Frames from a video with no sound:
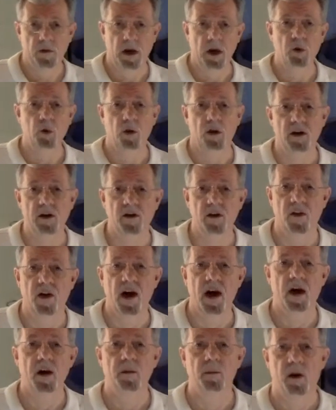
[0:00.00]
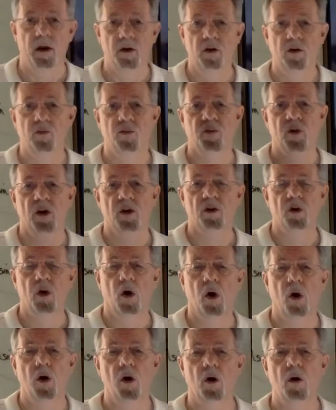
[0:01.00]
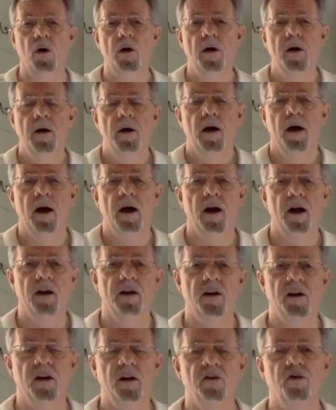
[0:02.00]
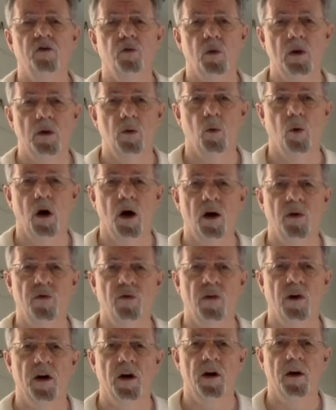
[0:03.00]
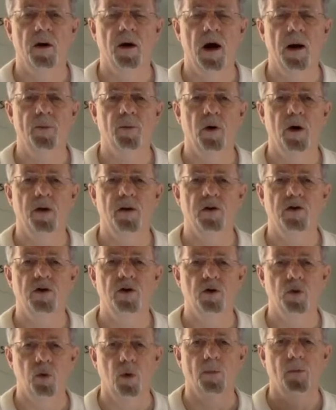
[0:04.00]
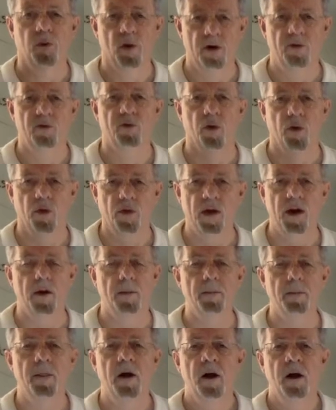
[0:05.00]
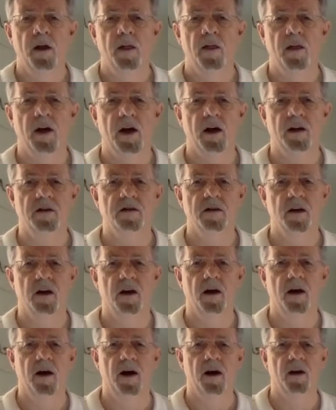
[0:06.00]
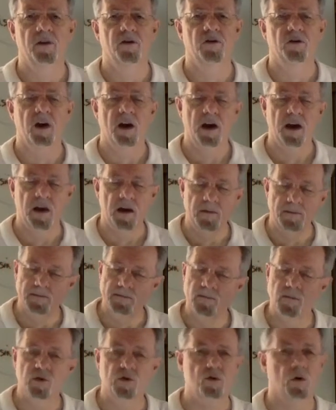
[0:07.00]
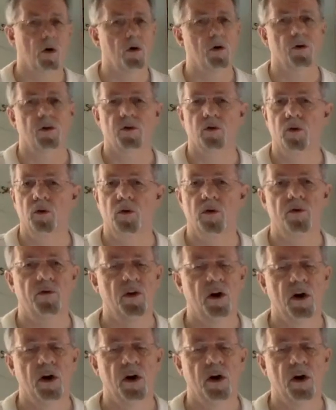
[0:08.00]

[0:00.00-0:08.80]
equally to that, my good friend Carl and his sweet wife. Uh, I pray that you will pray for them that uh, as they struggle through the